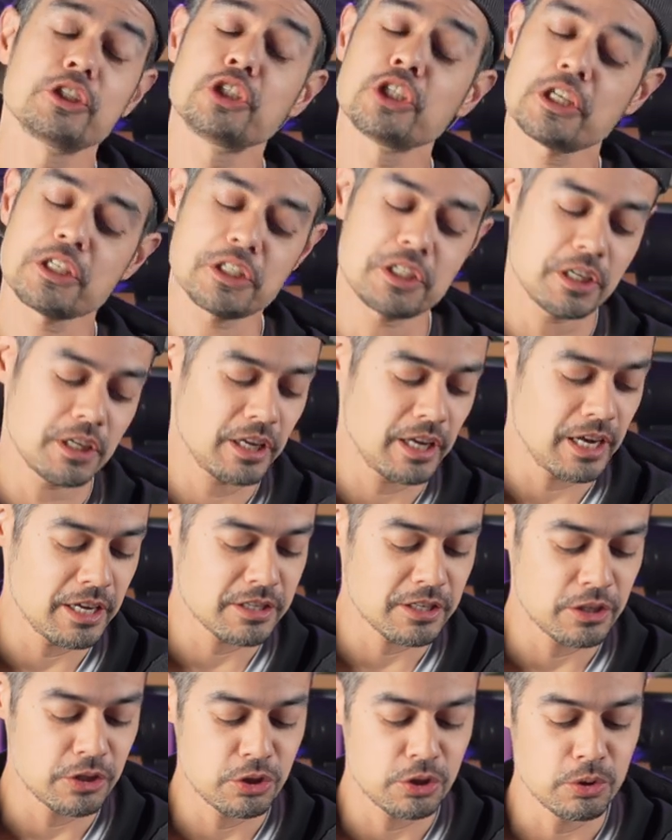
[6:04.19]
just in
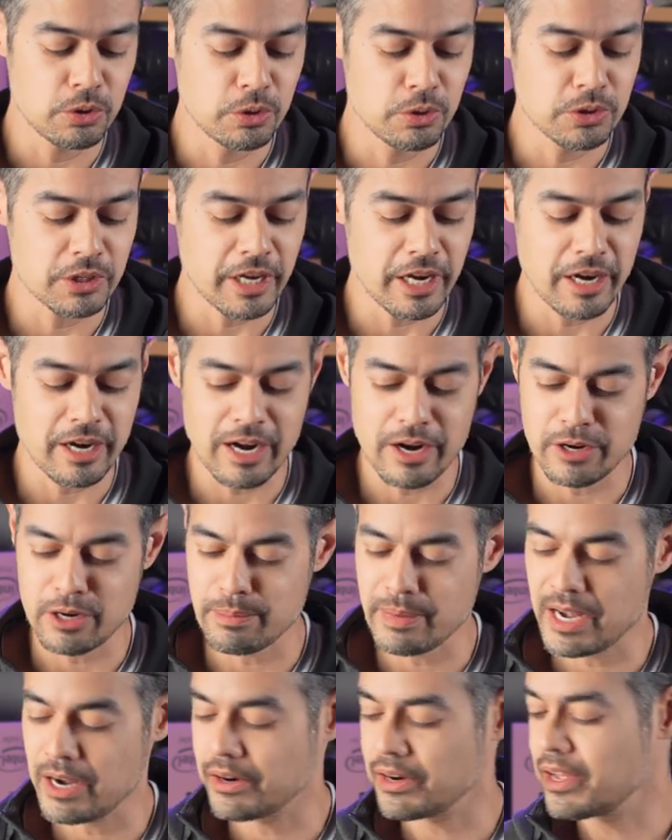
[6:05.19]
case I do lose air out and
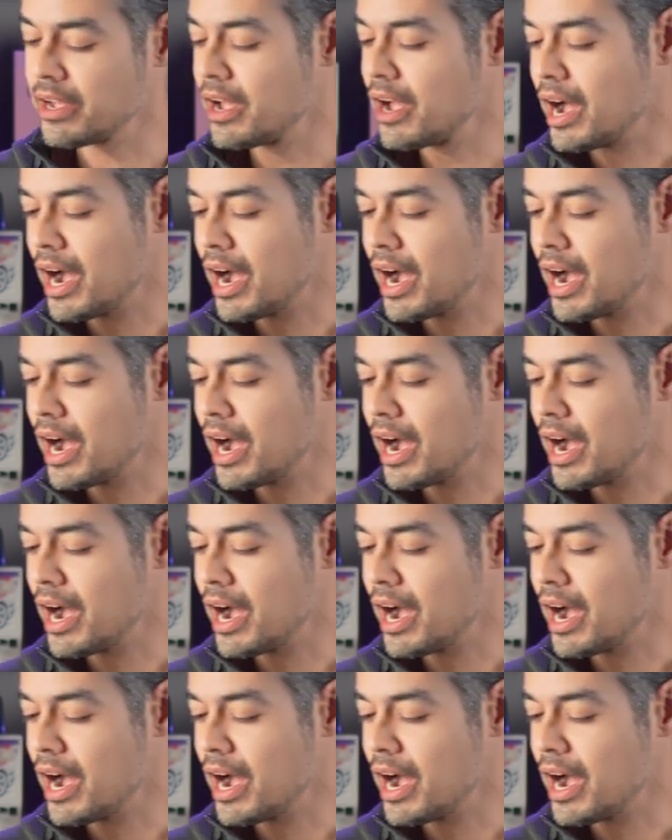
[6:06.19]
about.